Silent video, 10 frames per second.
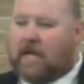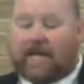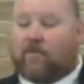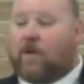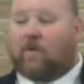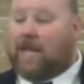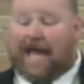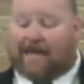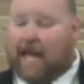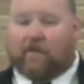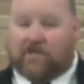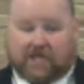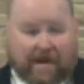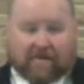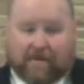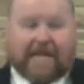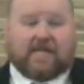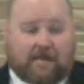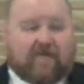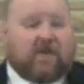And if we don't like that, we just have to make
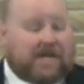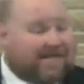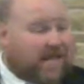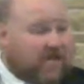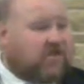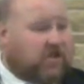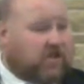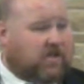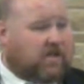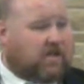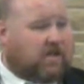some different decisions.